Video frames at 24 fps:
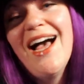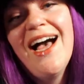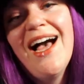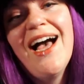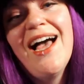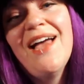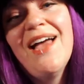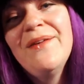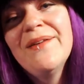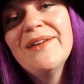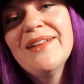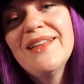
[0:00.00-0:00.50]

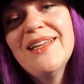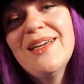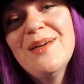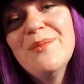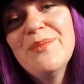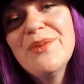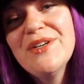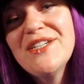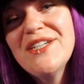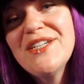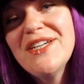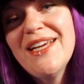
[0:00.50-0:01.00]

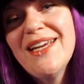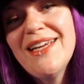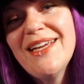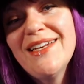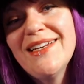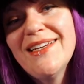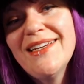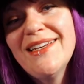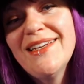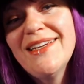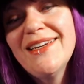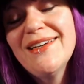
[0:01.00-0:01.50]
appreciate
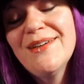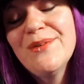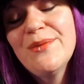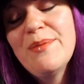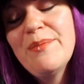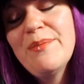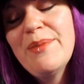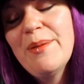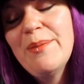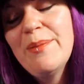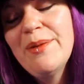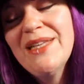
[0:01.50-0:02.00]
it when
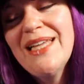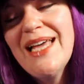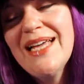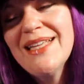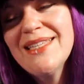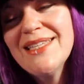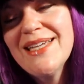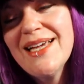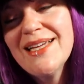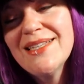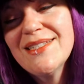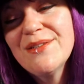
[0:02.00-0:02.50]
people gnat's
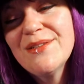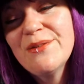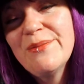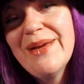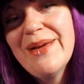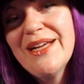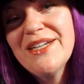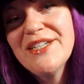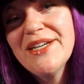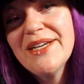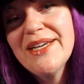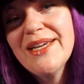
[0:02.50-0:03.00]
ass their
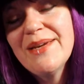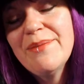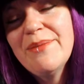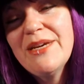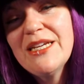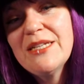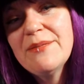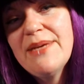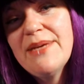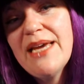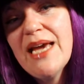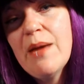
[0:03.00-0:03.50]
magic. It
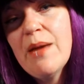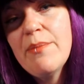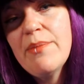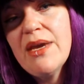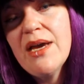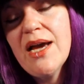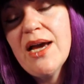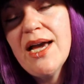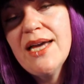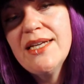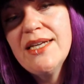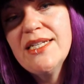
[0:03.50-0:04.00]
makes me happy.
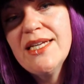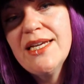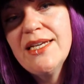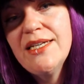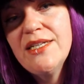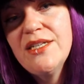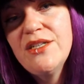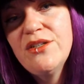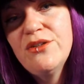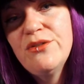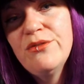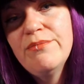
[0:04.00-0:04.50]
I
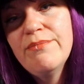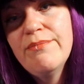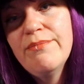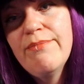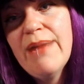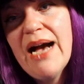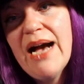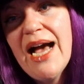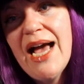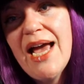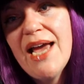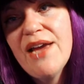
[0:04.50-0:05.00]
tend to
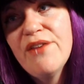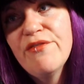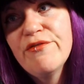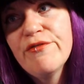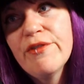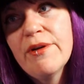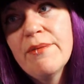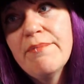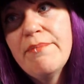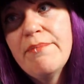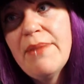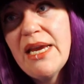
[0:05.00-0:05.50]
buy
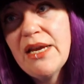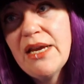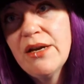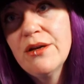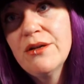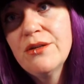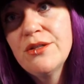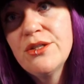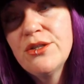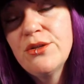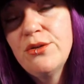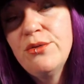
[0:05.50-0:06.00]
from
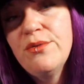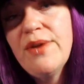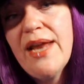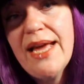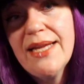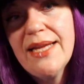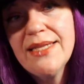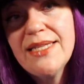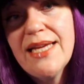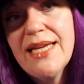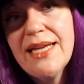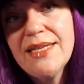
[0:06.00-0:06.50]
makers who
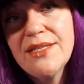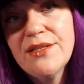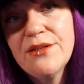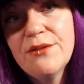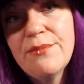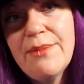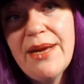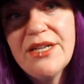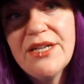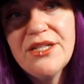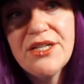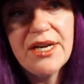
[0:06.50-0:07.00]
gnat's ass their
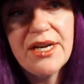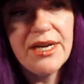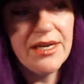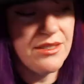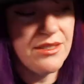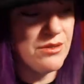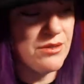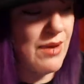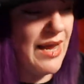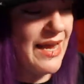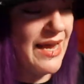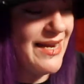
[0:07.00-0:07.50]
magic, and
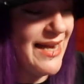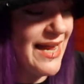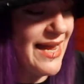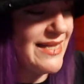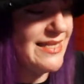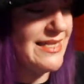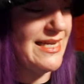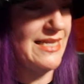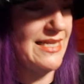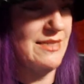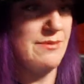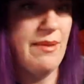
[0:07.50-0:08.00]
so I
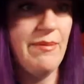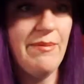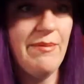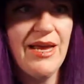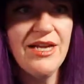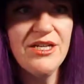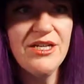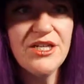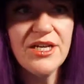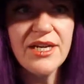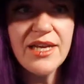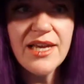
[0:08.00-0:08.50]
gnat's ass my
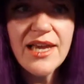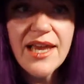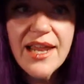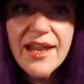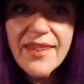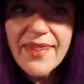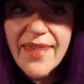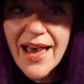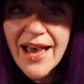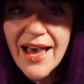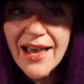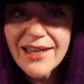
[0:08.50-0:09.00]
magic. And
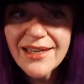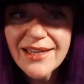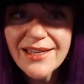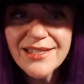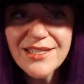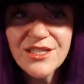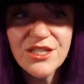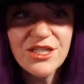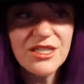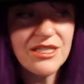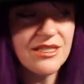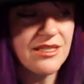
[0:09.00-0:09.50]
that is
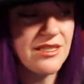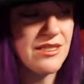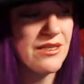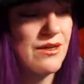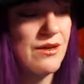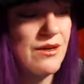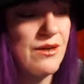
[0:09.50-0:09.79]
just